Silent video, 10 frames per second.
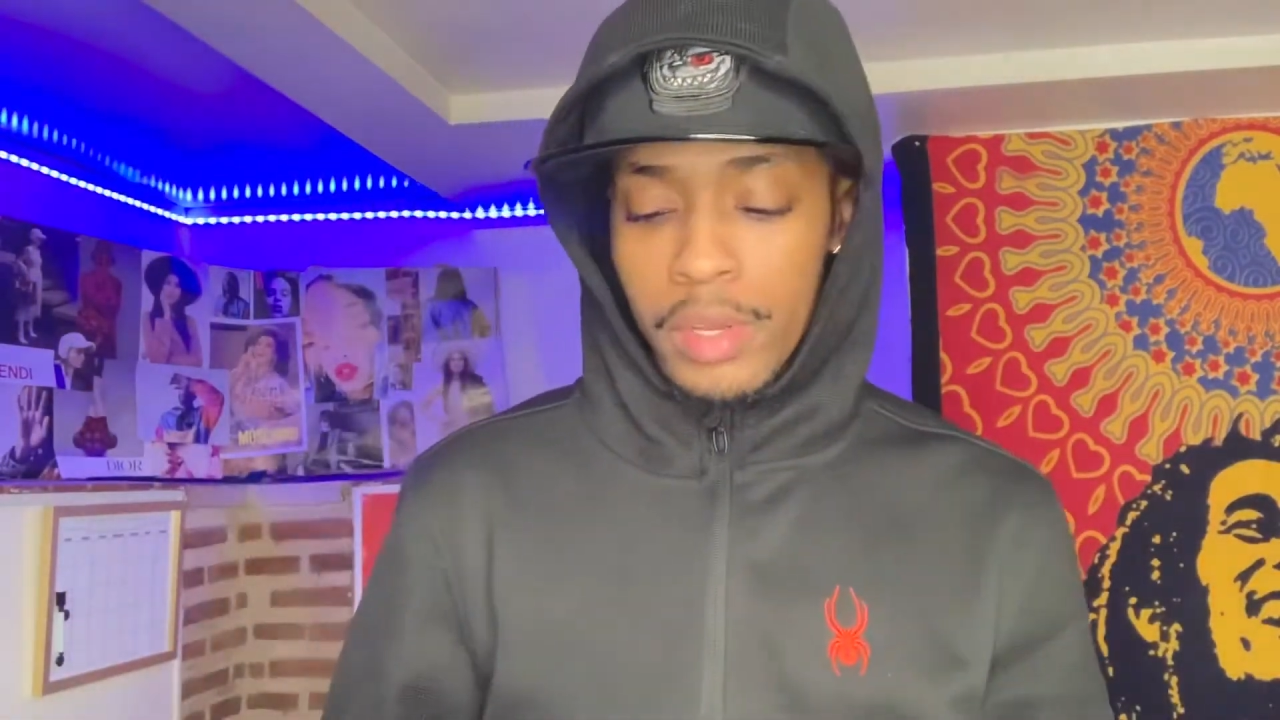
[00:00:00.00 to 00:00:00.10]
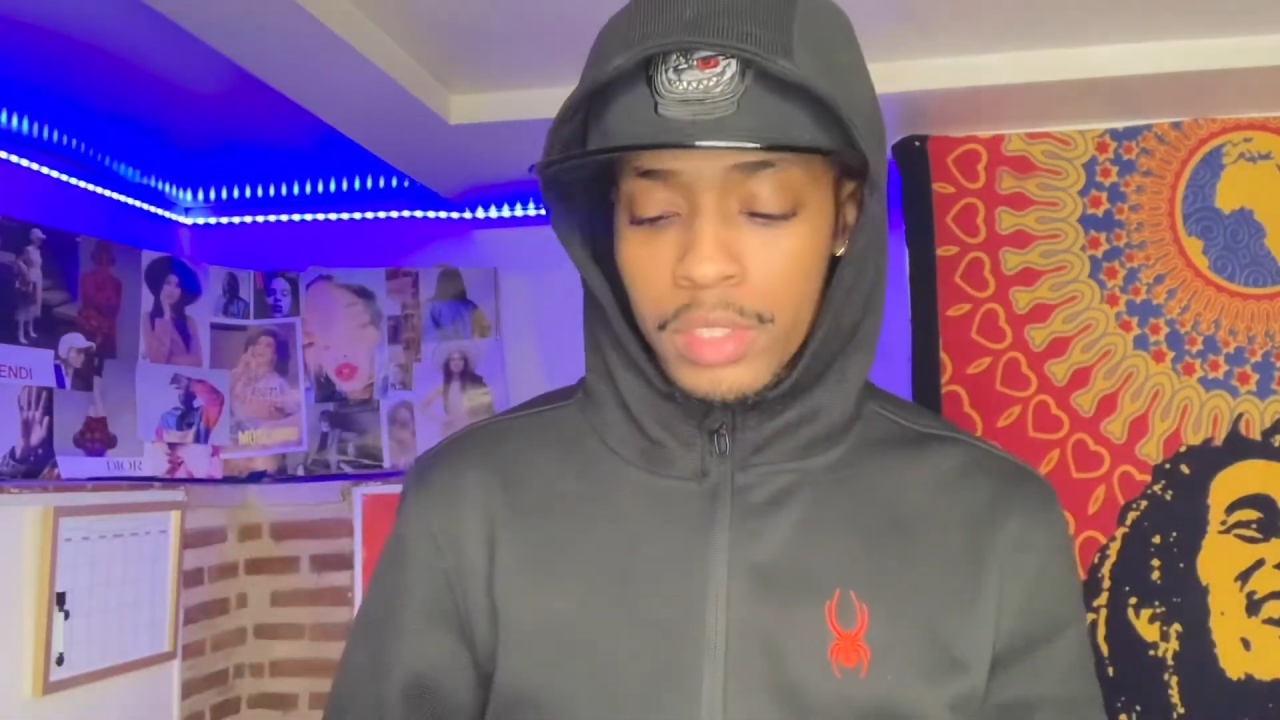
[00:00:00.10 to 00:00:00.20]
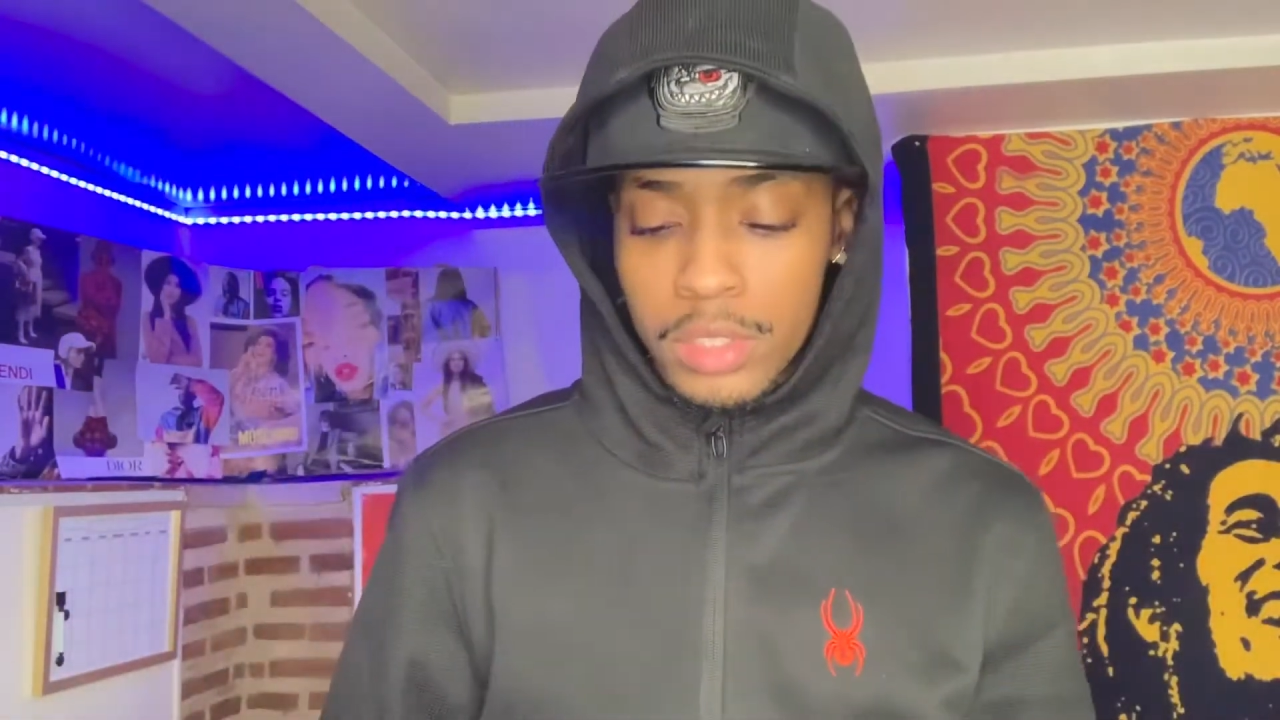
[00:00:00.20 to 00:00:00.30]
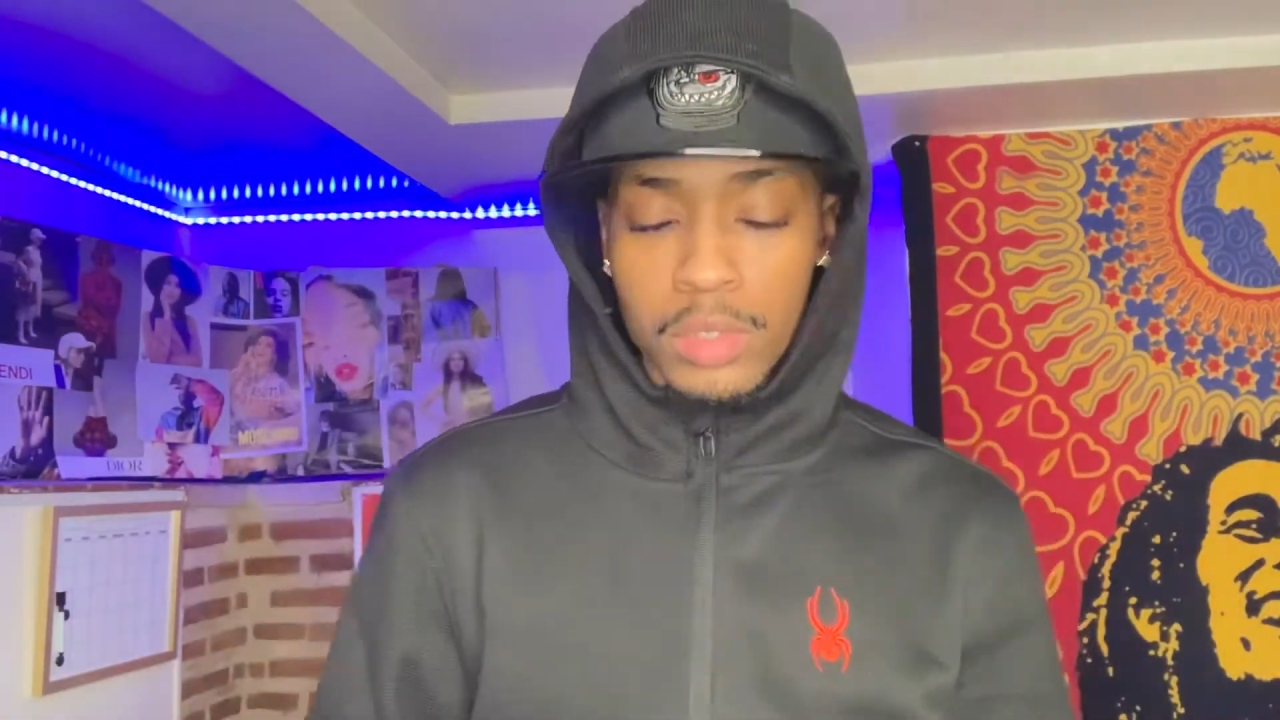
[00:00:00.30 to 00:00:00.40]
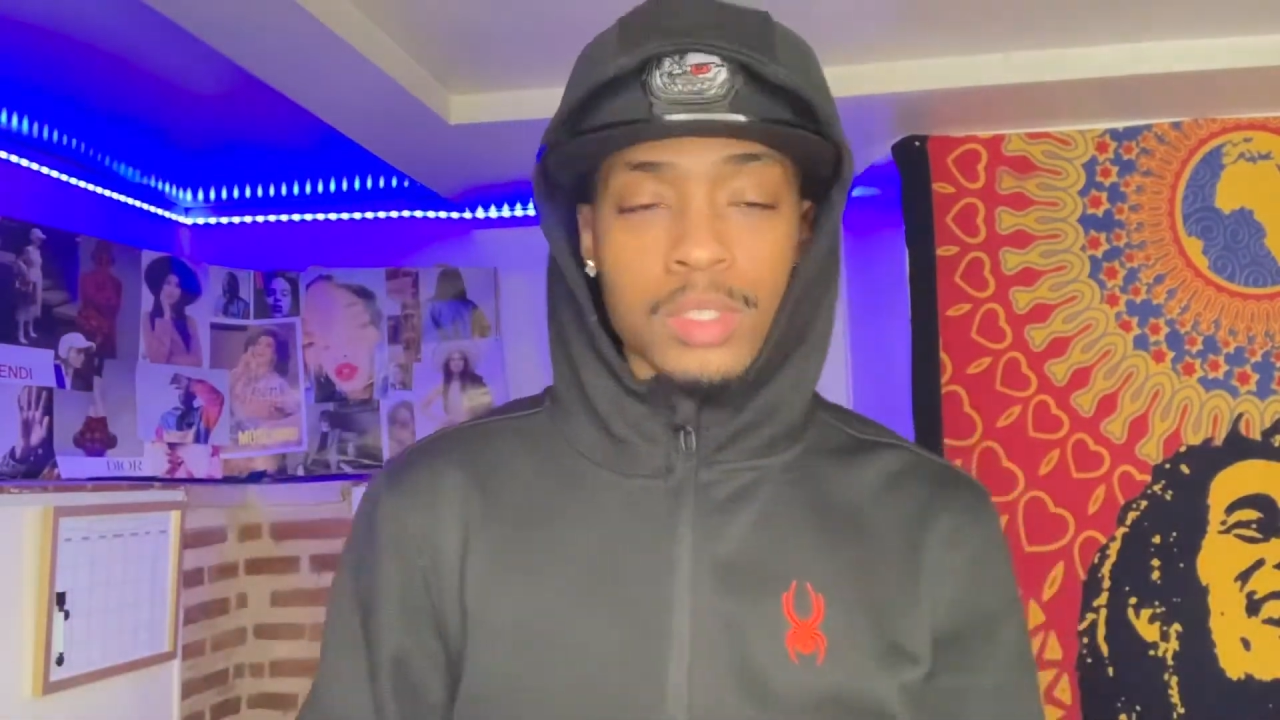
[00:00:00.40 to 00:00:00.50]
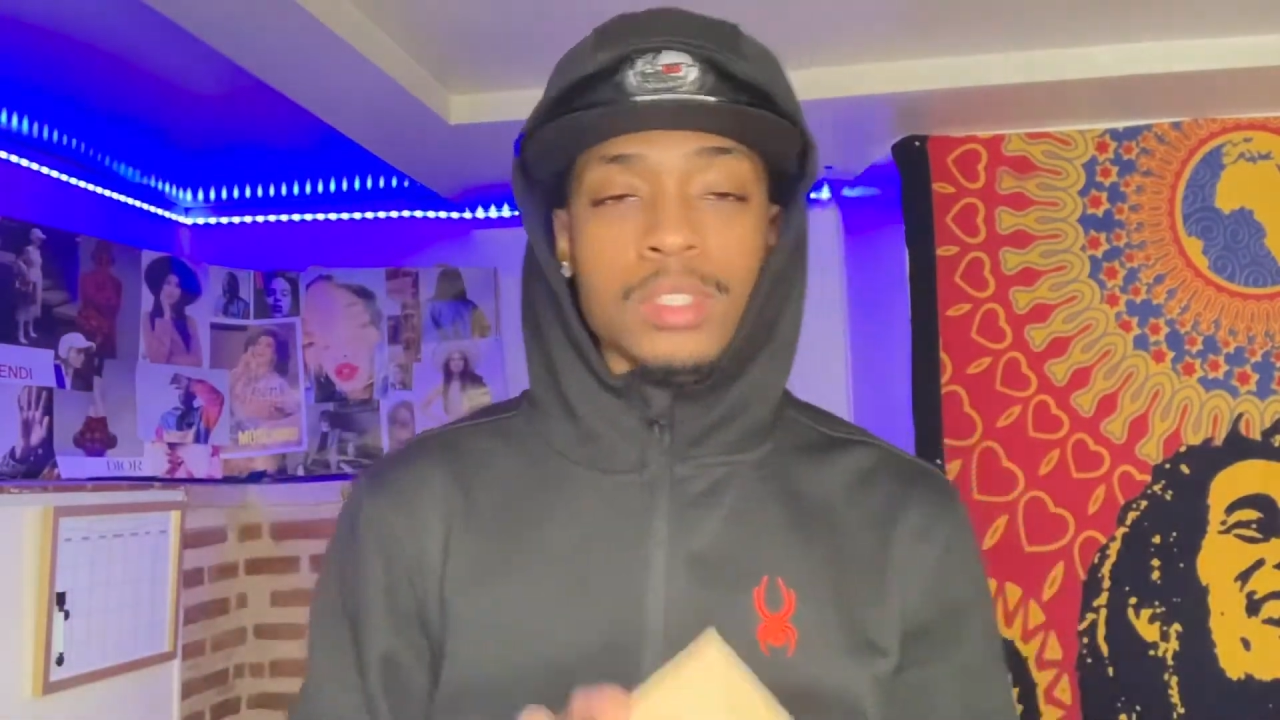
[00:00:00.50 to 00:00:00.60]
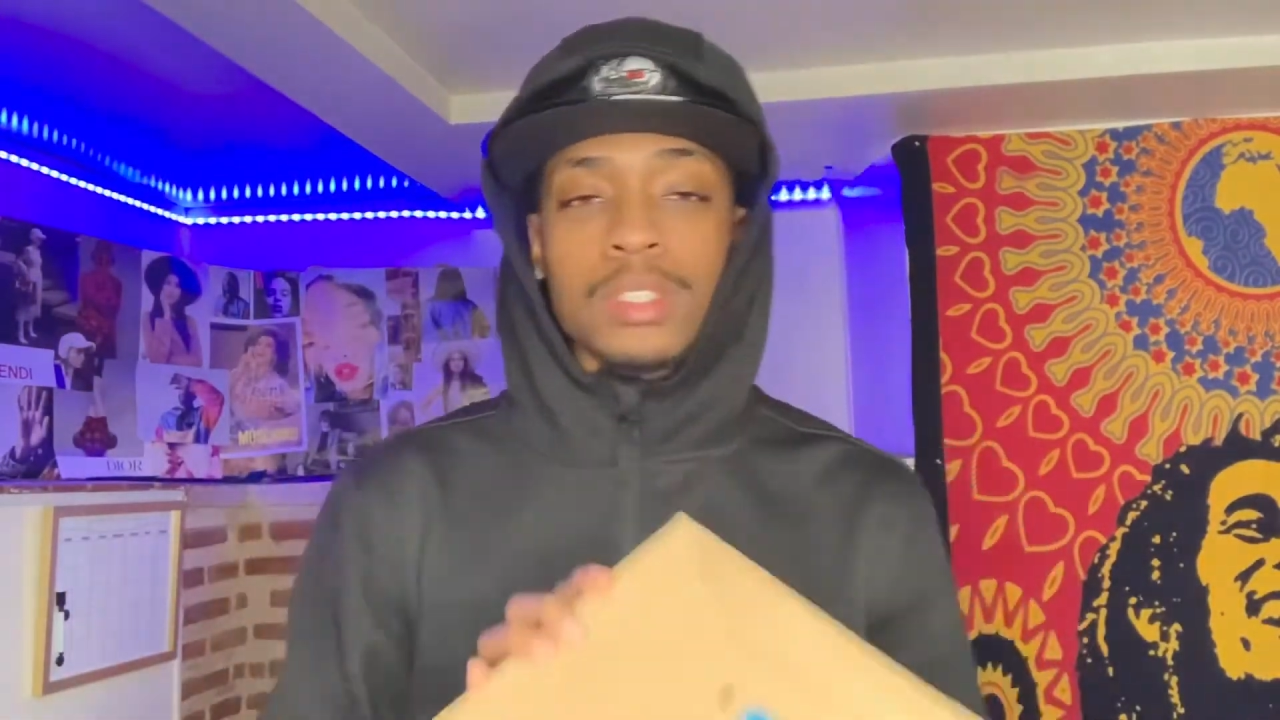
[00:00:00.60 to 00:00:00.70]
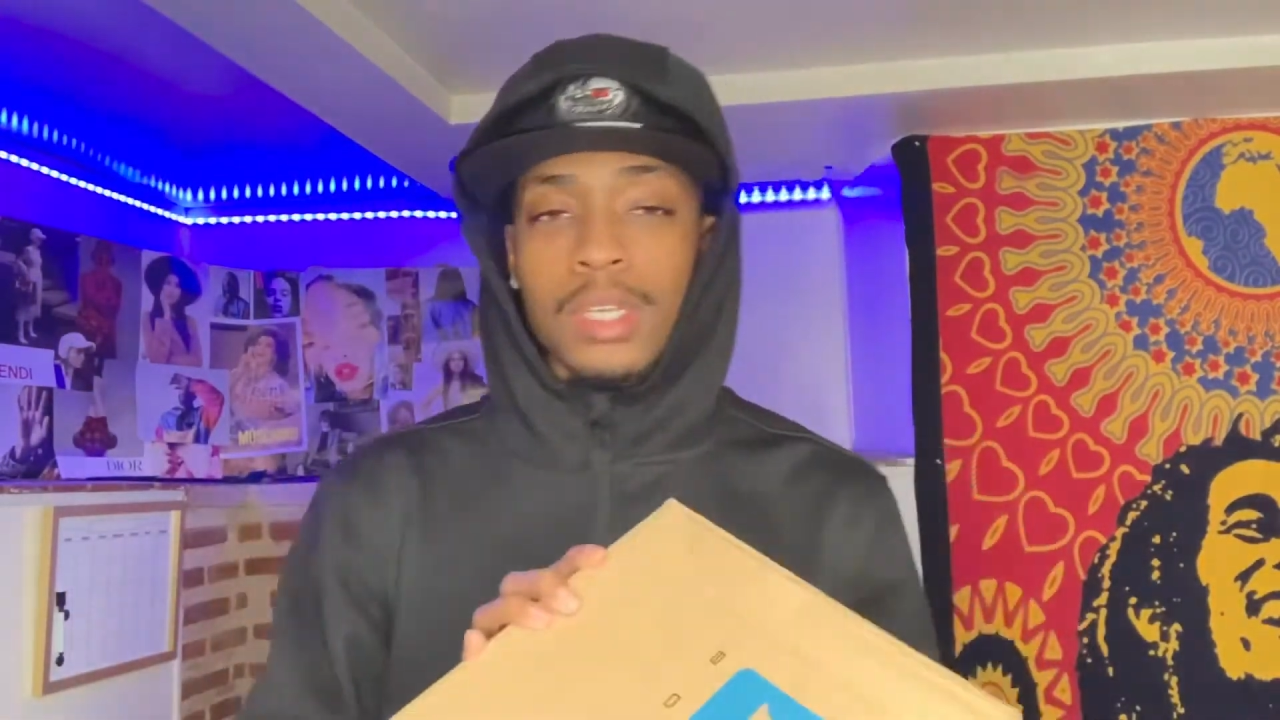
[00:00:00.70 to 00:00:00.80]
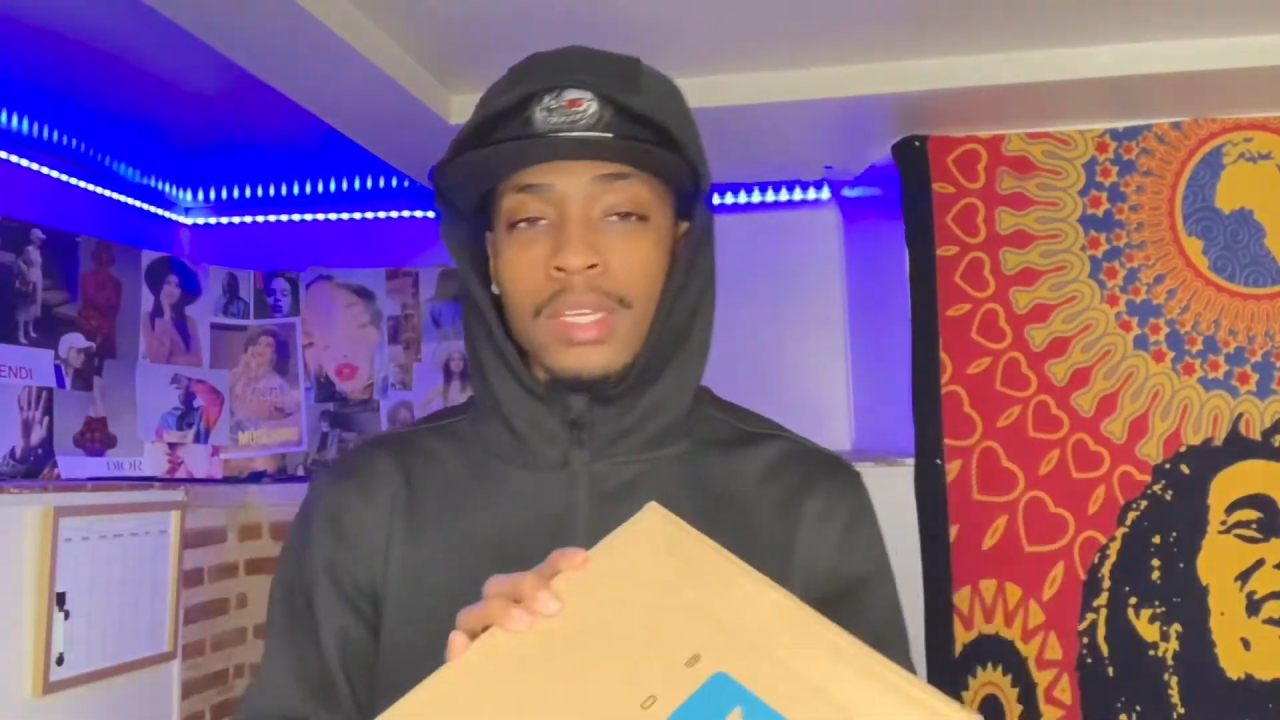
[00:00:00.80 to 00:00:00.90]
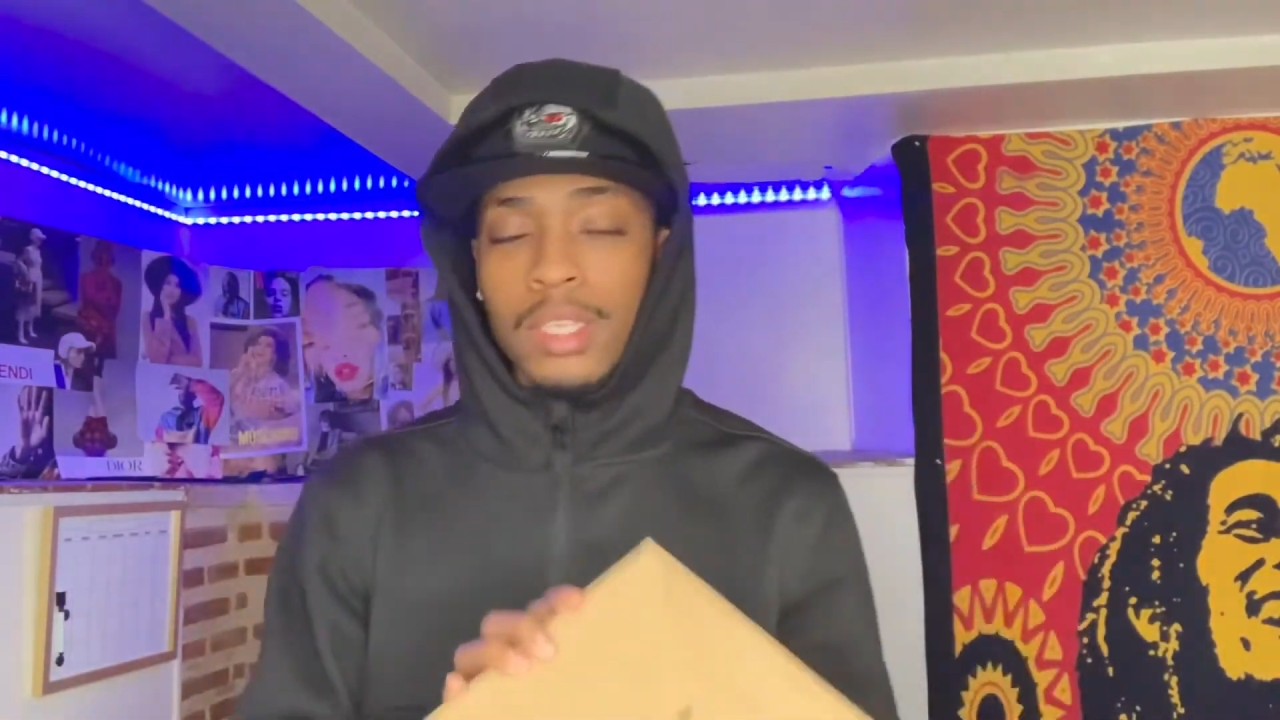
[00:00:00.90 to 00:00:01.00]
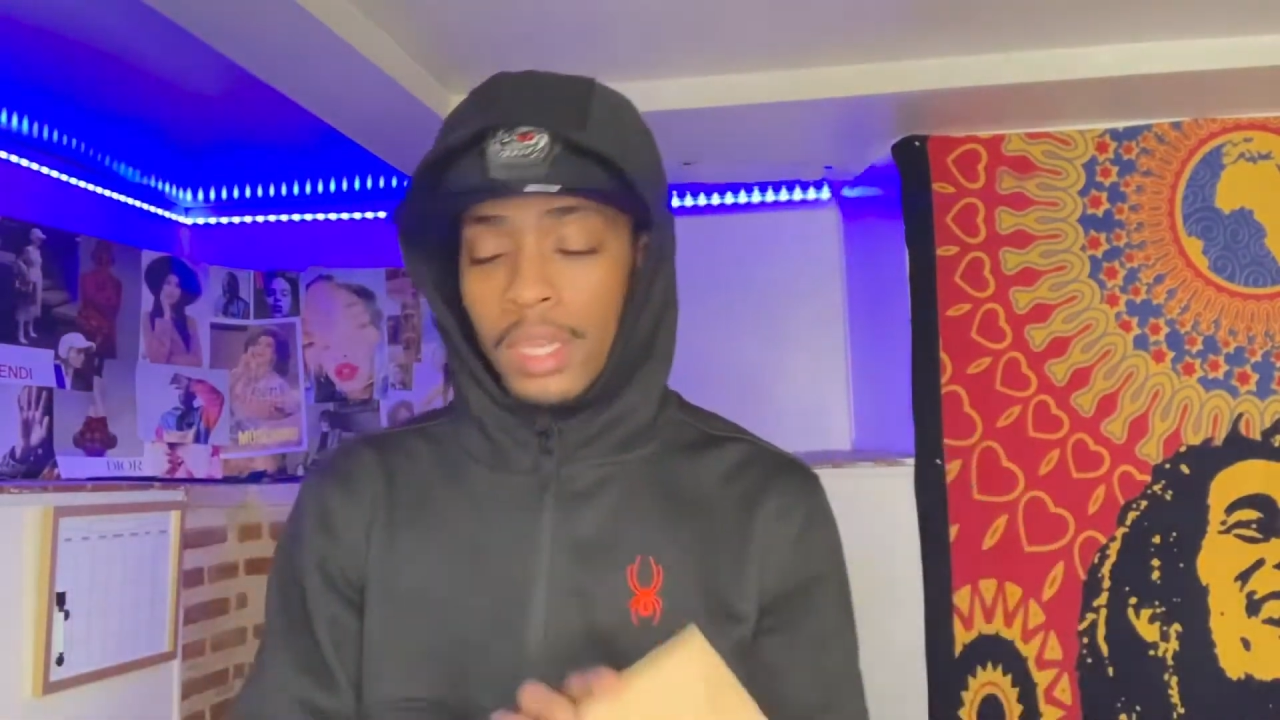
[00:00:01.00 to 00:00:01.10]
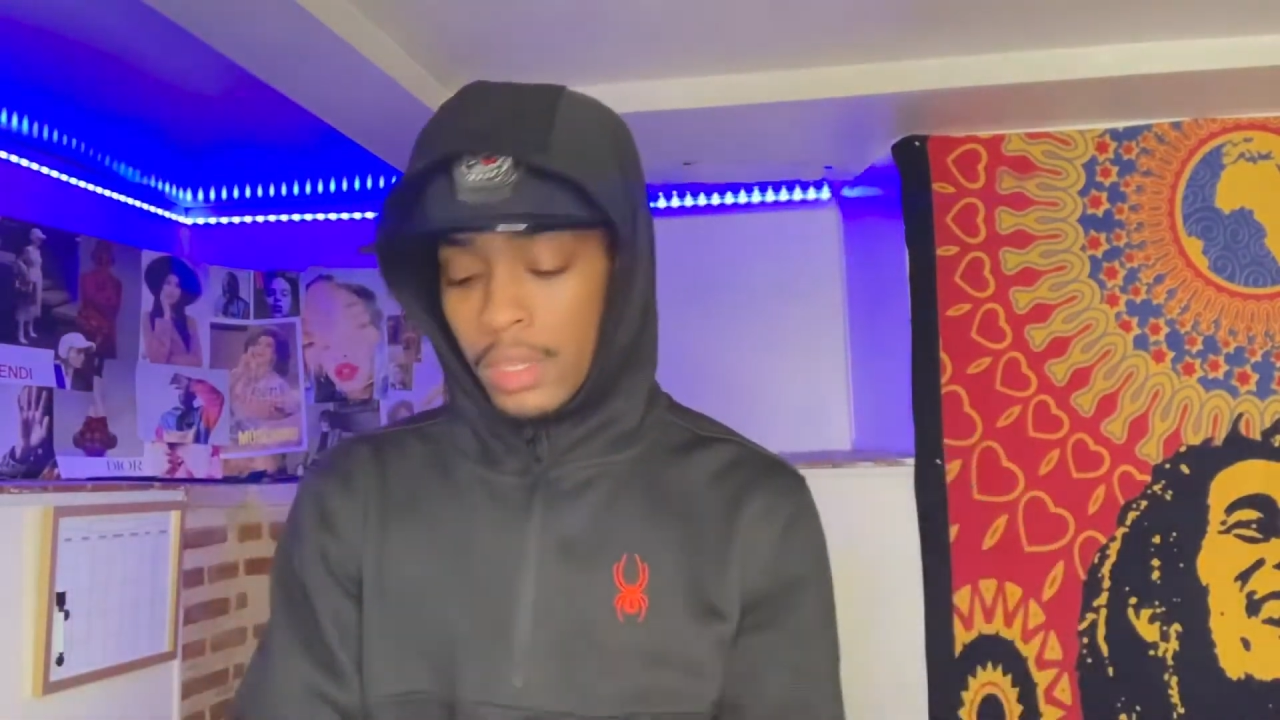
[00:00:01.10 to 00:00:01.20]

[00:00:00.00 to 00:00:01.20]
so this is a size 8.